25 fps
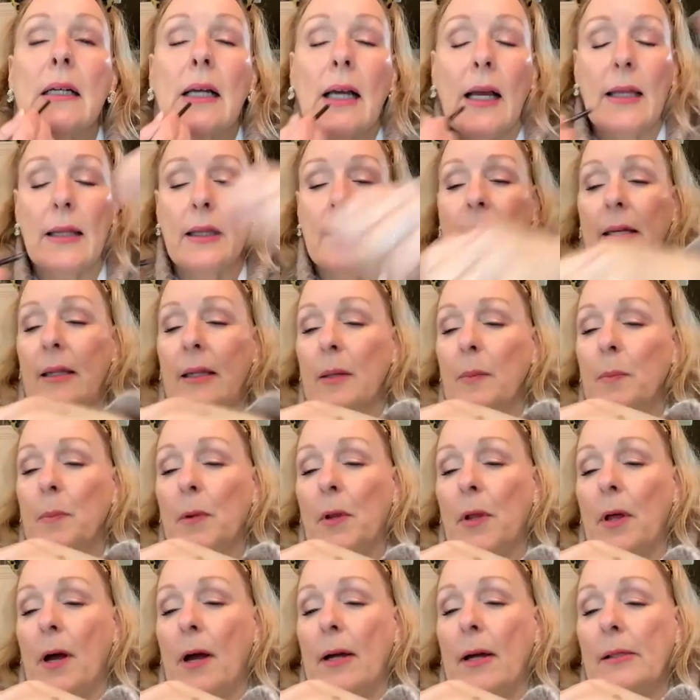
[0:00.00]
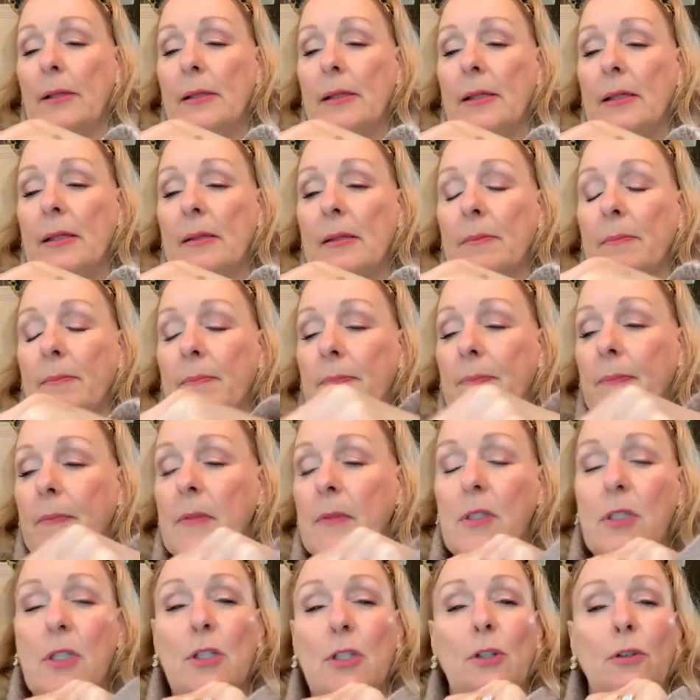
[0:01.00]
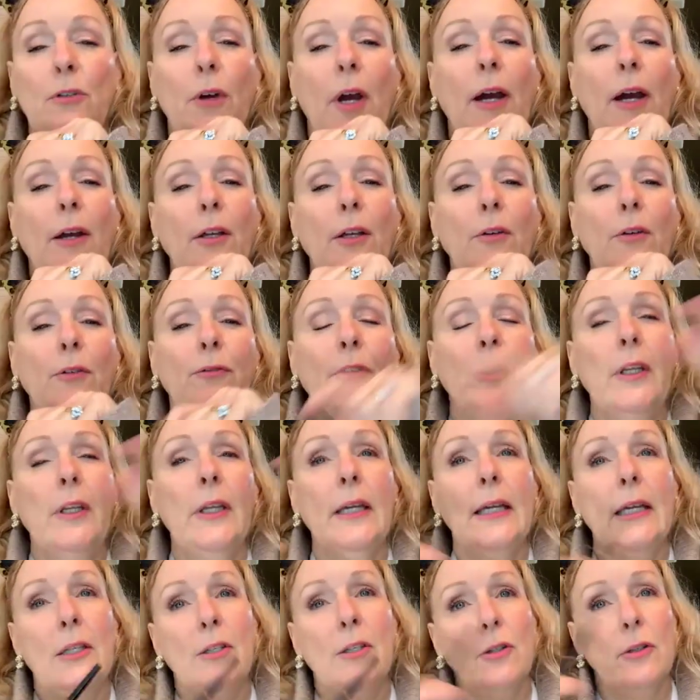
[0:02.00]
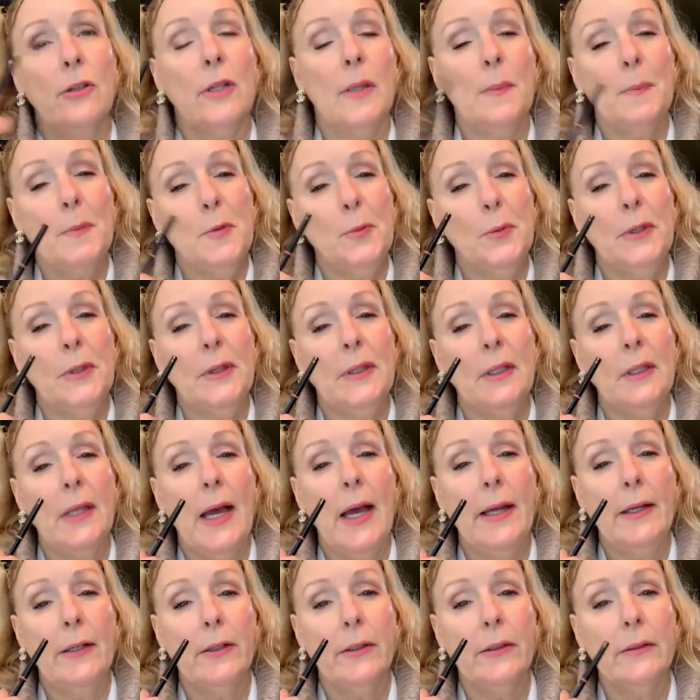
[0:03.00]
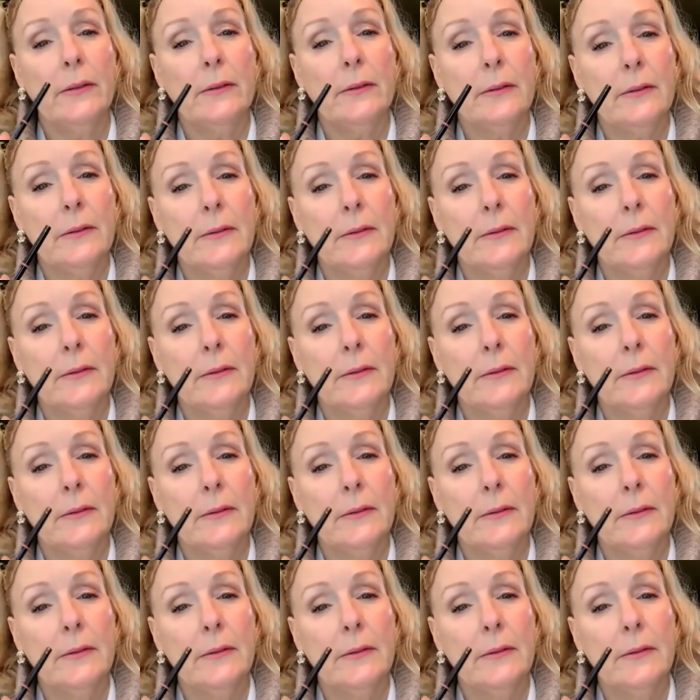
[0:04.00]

I like lip gloss. Are you filling in your lips with the liner?